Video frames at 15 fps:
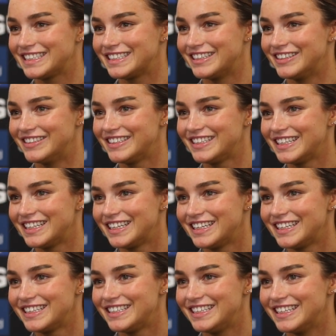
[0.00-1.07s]
So,
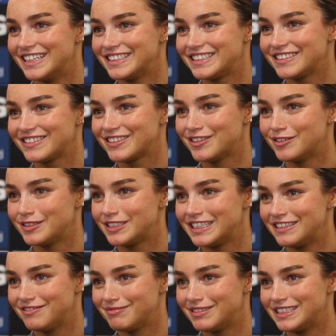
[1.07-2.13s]
yeah, it's a cool
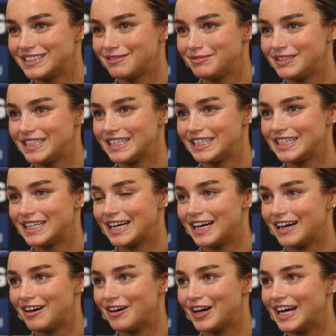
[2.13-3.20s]
achievement to be here
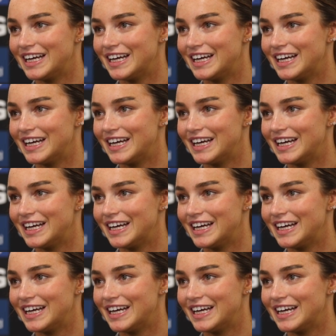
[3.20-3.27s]
now.